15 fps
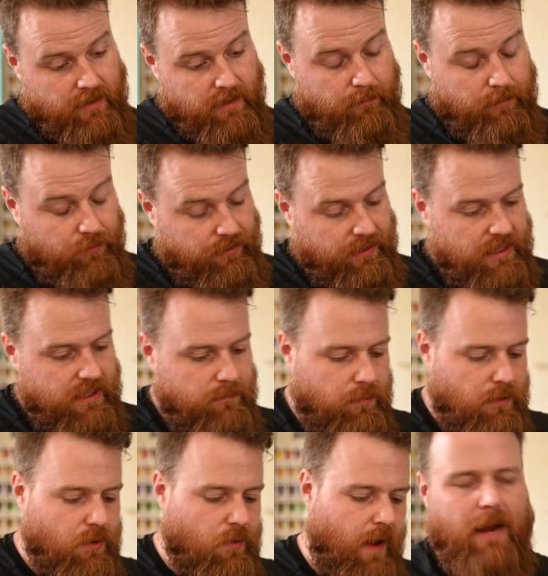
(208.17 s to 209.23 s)
building is
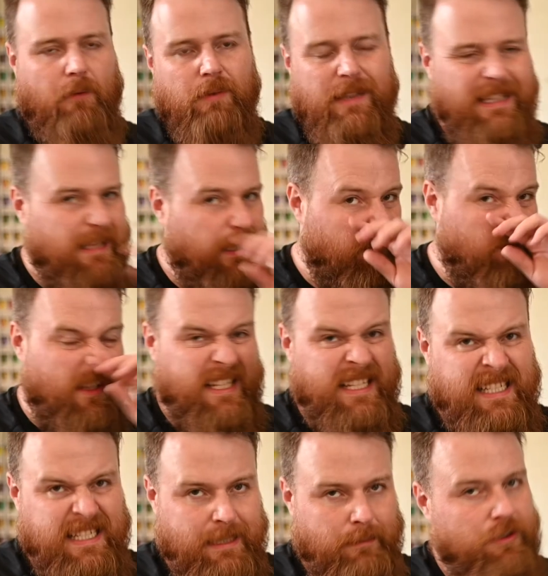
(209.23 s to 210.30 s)
blue. I really loved the
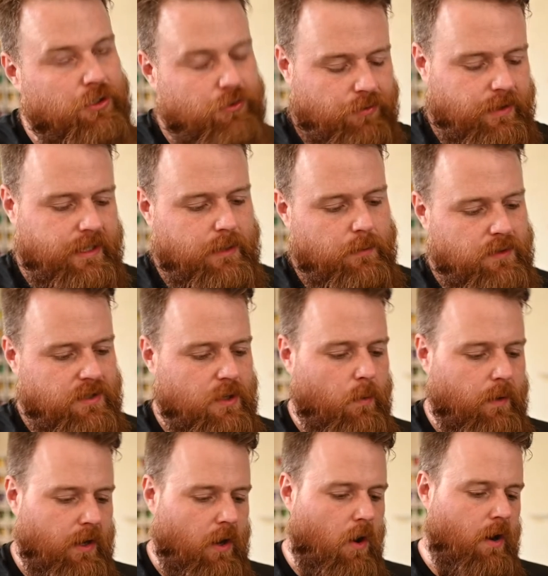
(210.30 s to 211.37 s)
symmetry that was
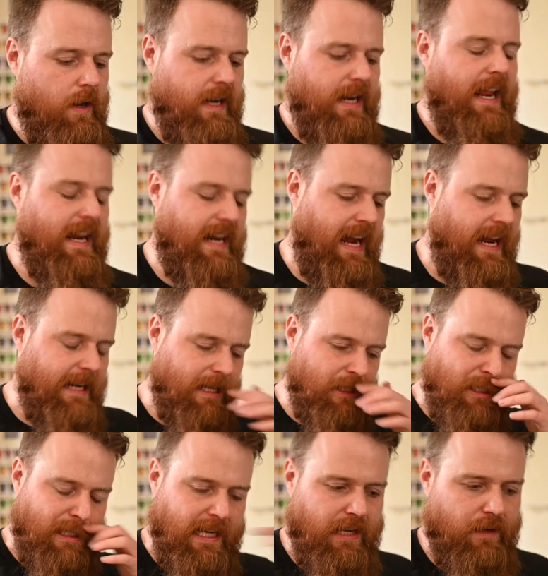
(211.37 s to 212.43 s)
going on, and I'd
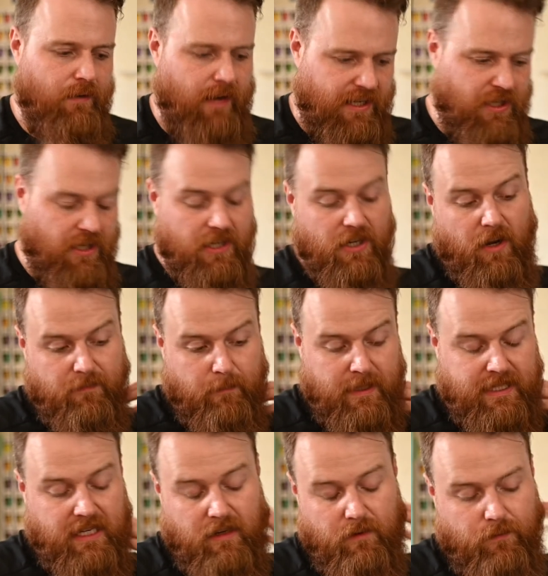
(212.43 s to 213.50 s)
actually I started off by
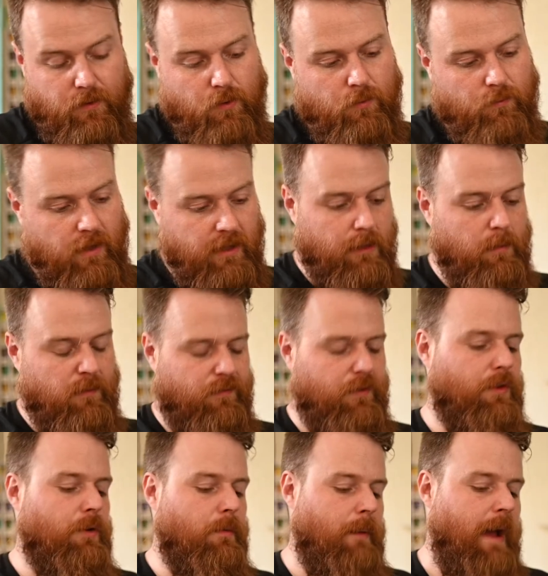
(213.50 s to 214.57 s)
taking a photo a little bit
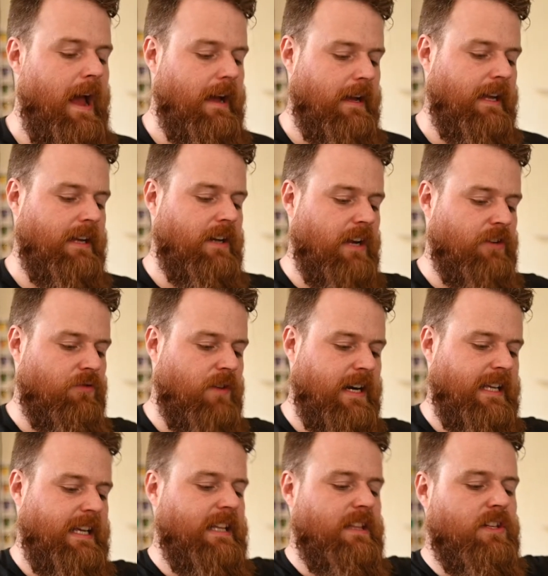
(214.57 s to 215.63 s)
further back and trying
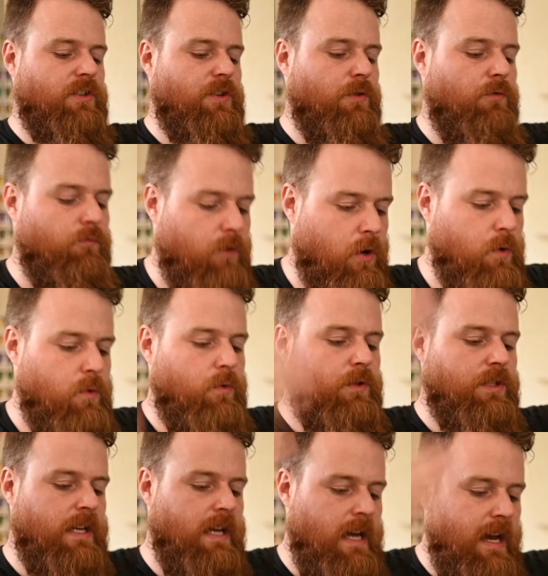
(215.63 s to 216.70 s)
to get the sort of
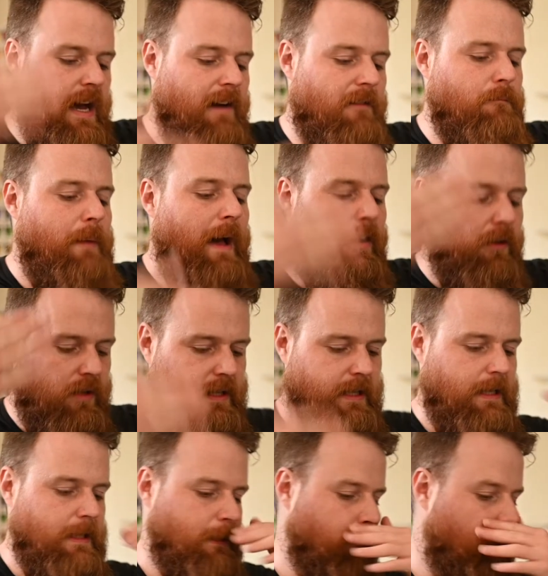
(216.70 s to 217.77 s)
rows of
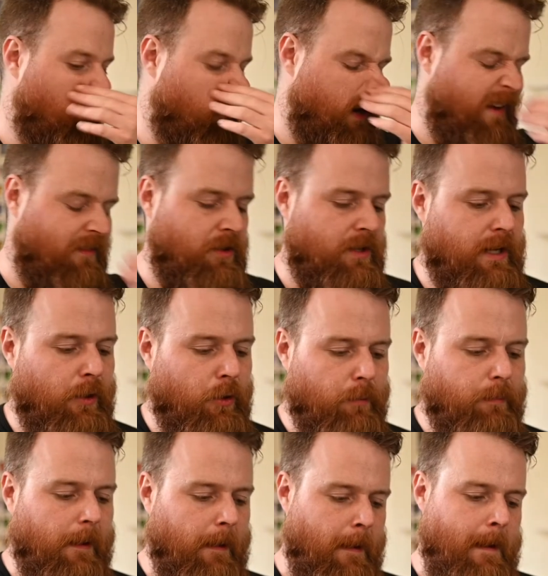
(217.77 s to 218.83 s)
balconies one after another,
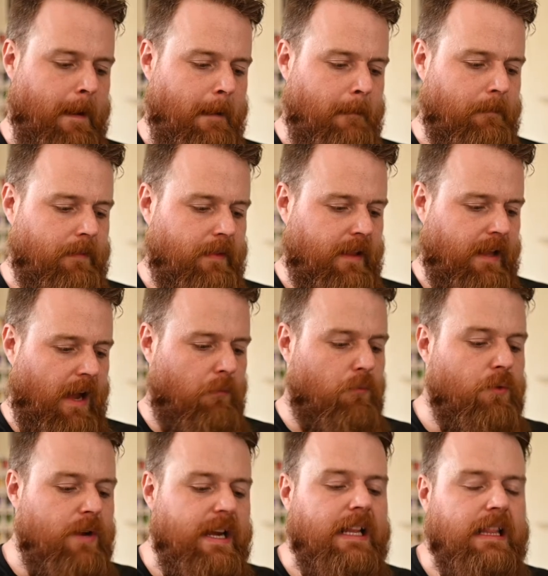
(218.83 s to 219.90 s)
but I
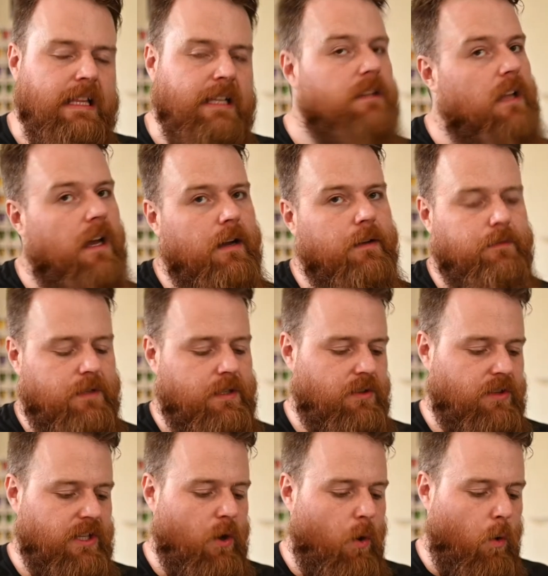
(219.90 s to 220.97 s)
really loved
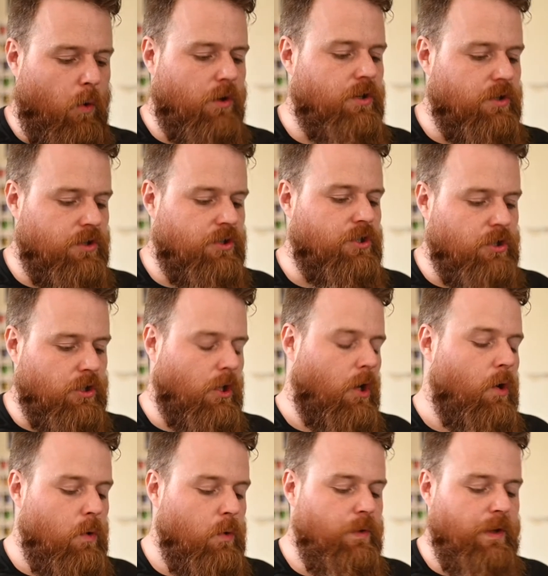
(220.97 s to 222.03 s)
the orange
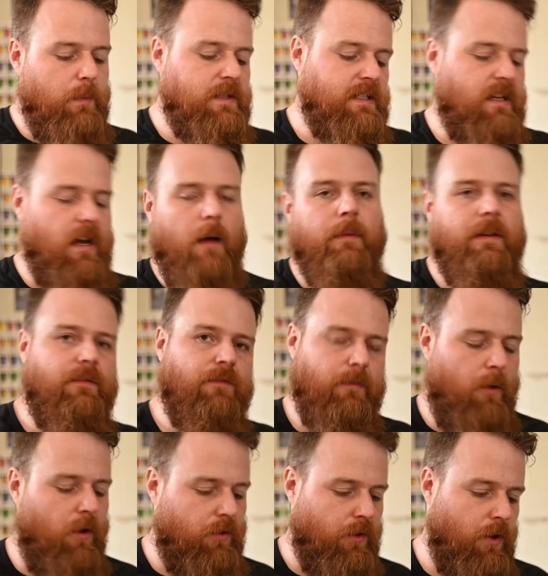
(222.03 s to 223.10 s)
glow that was coming from
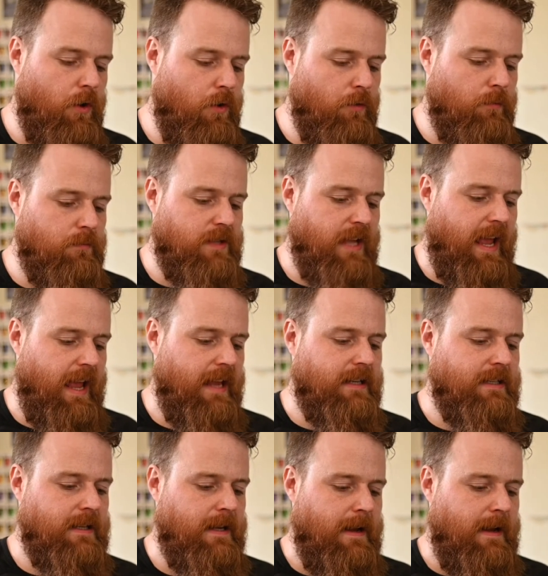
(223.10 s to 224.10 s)
all the homes, and